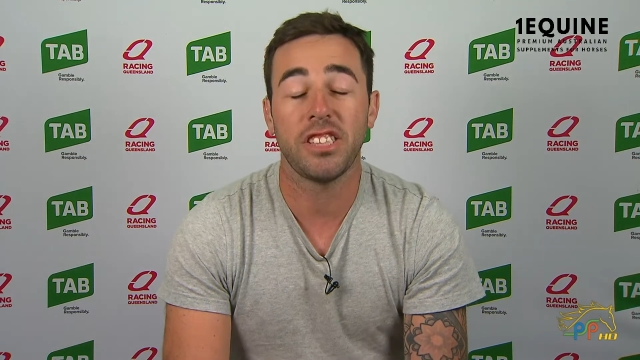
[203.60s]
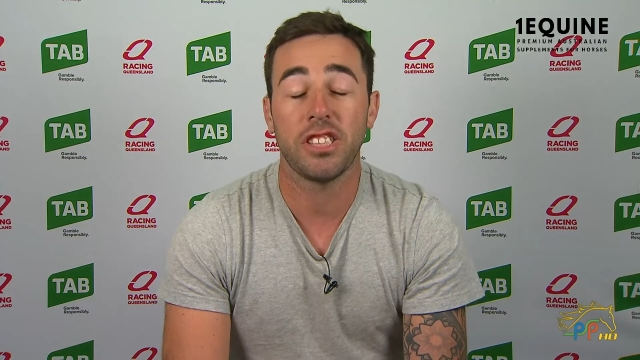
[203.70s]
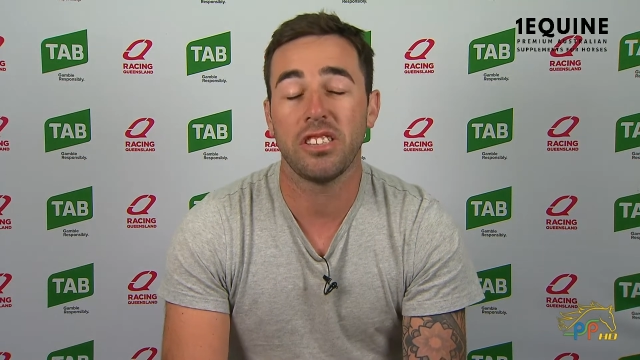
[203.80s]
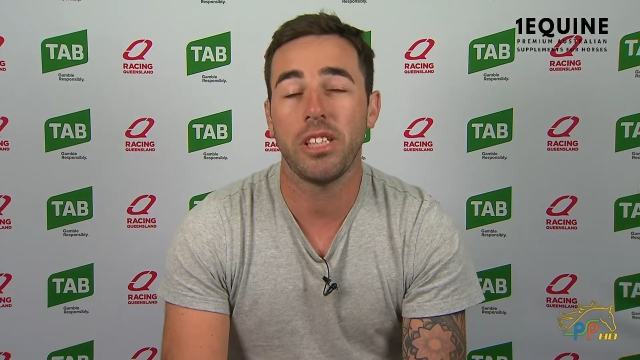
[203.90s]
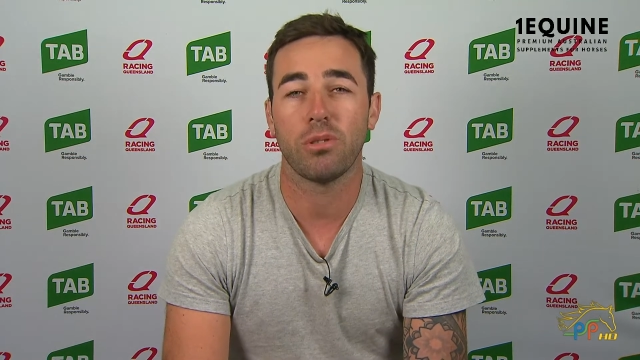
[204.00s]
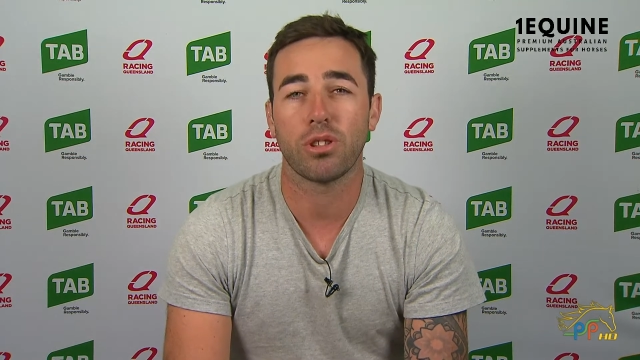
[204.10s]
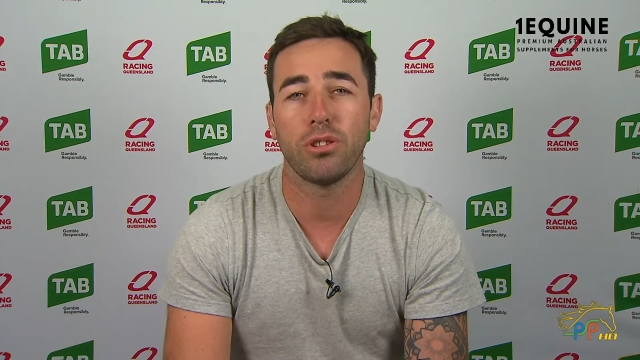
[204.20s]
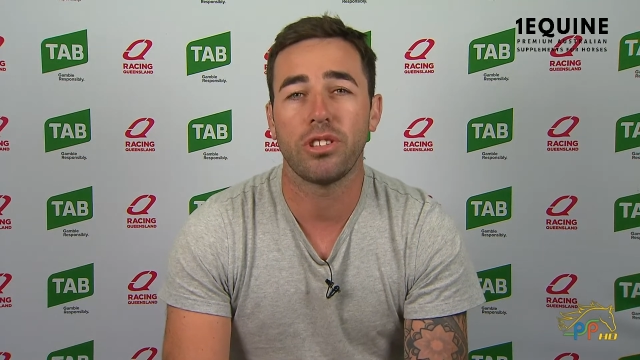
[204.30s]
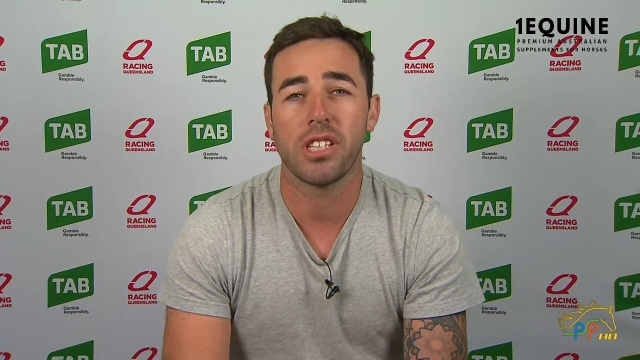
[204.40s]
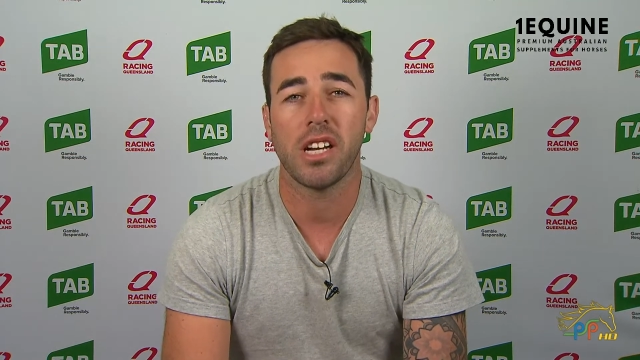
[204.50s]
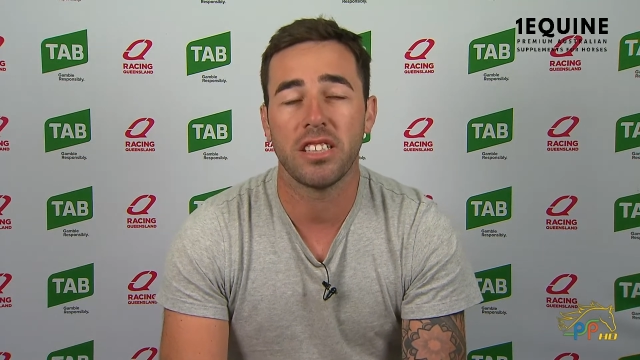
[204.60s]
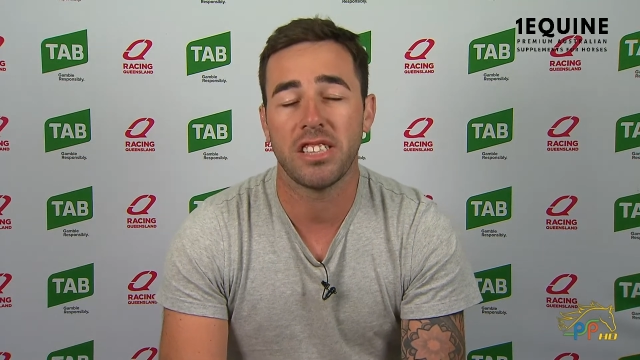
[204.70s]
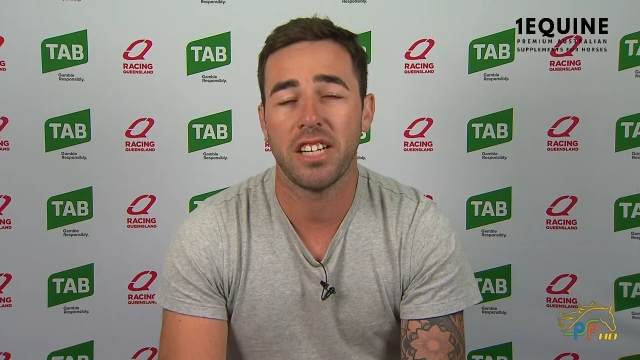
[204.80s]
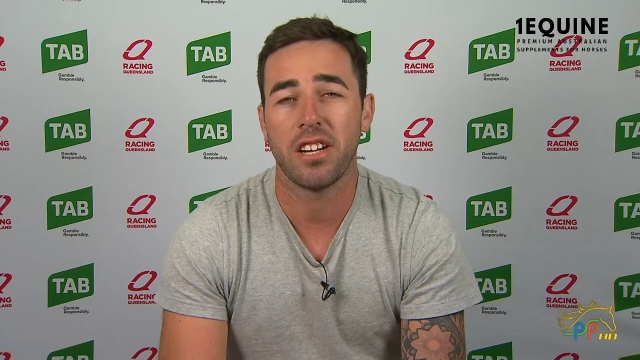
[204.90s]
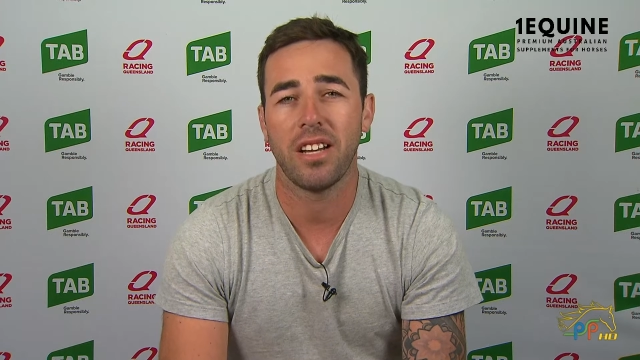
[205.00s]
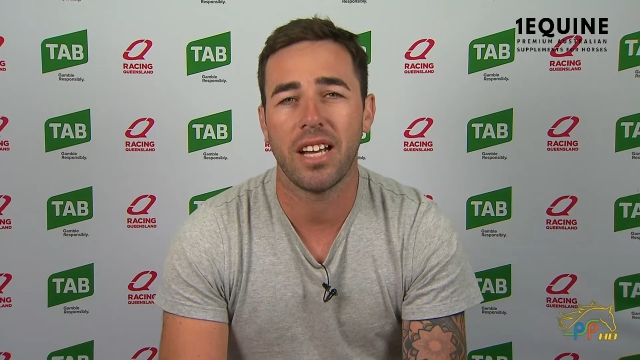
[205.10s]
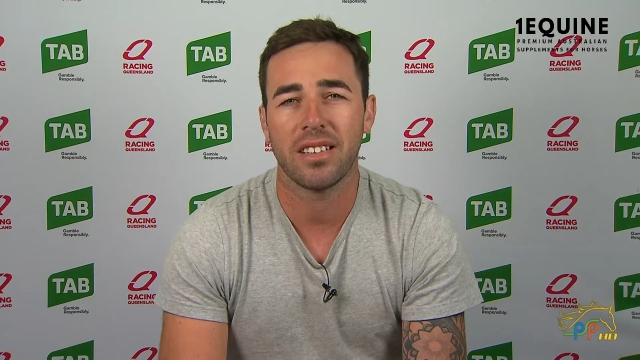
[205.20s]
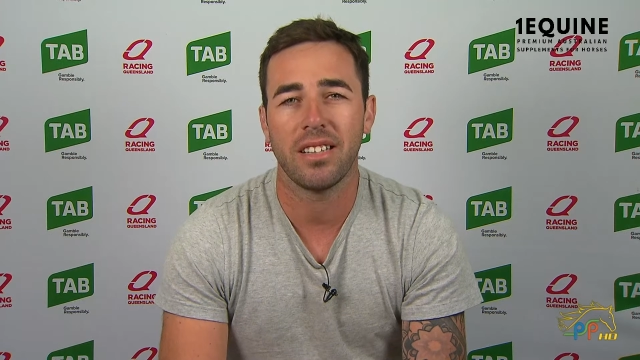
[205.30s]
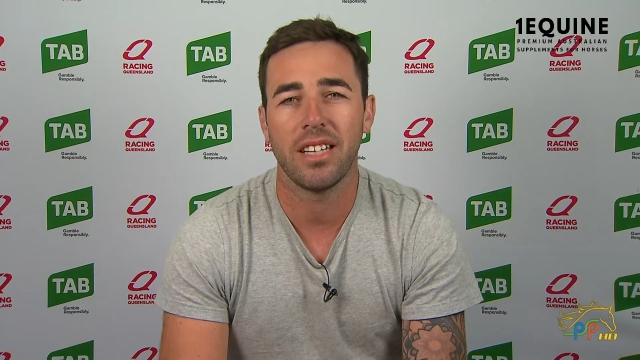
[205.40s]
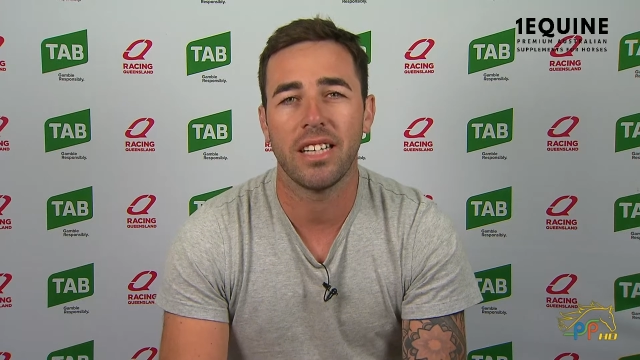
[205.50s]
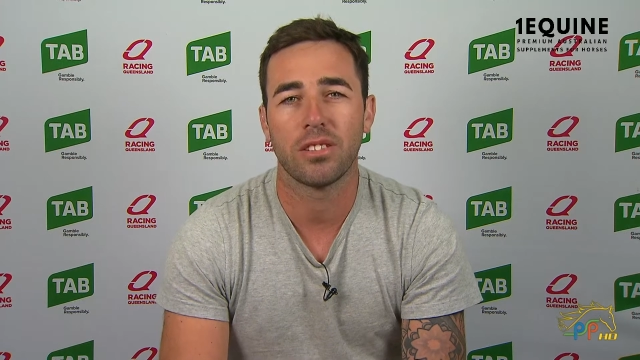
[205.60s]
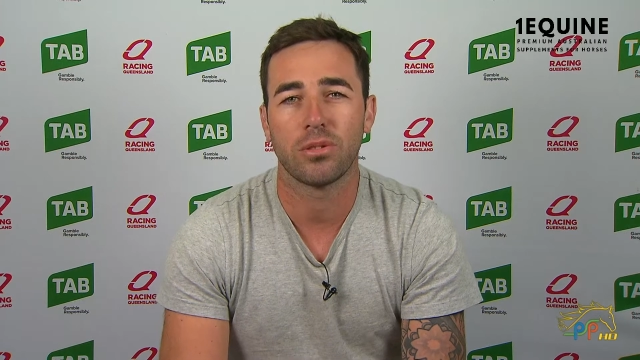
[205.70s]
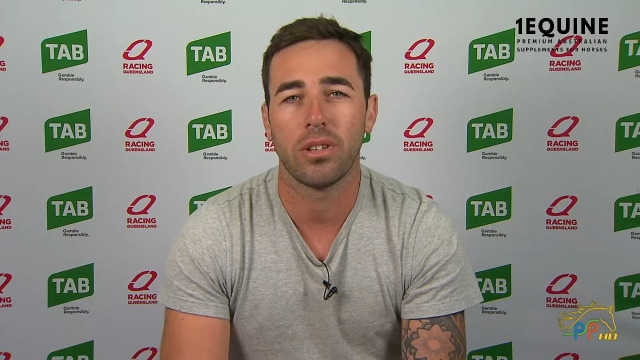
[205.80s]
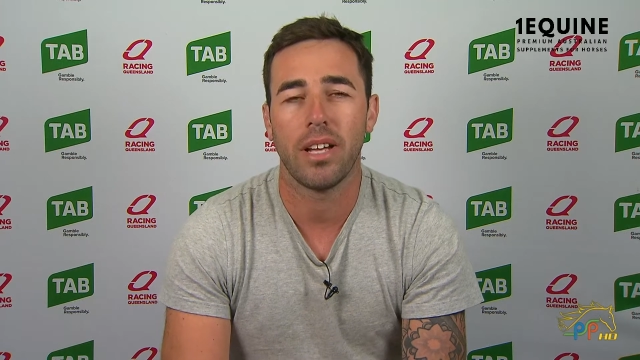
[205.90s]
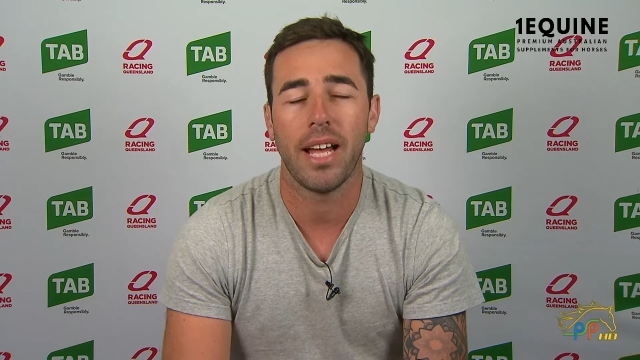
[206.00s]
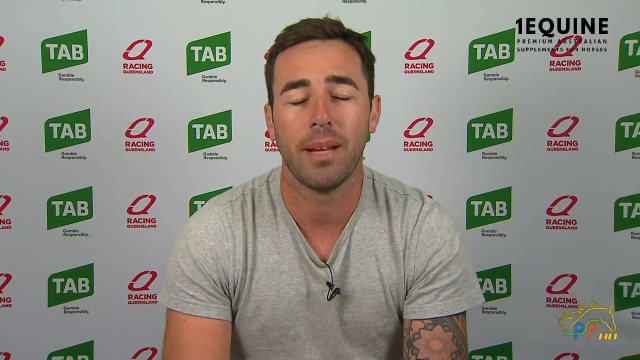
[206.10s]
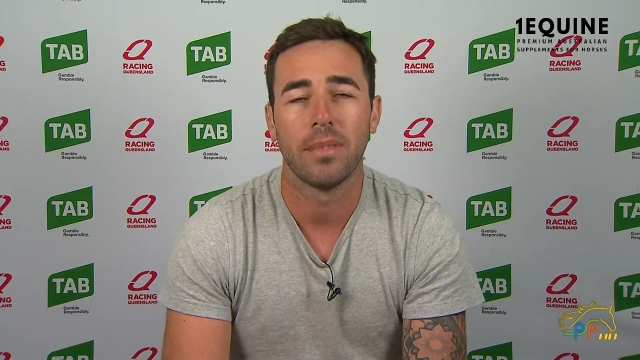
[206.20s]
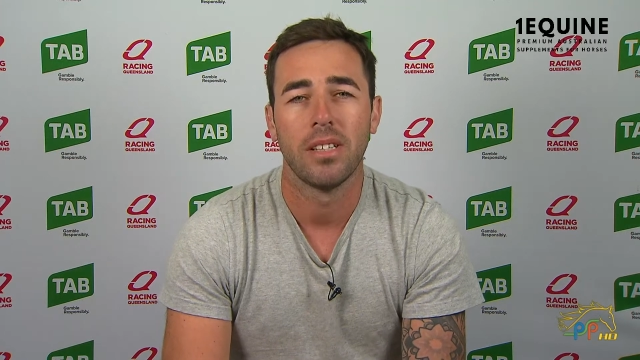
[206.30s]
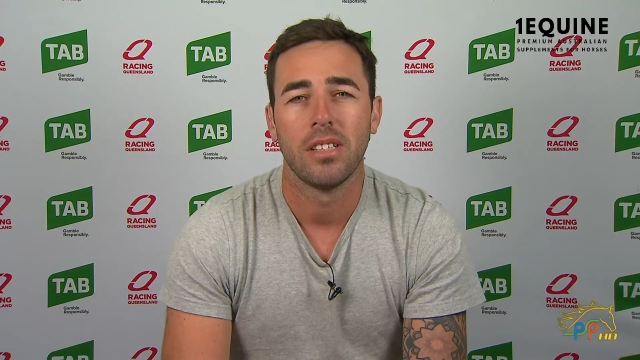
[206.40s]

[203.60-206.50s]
She was good. She had no luck. The leader sort of